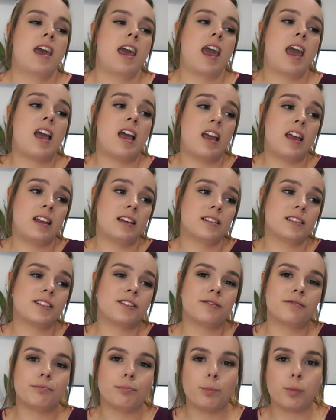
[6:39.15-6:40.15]

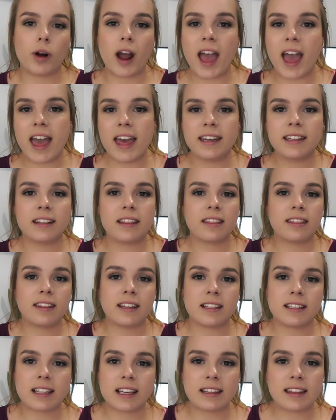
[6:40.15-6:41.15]
and bread,
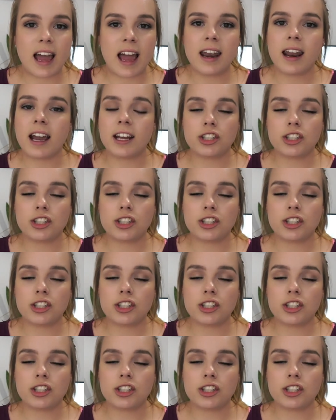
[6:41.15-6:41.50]
things like that.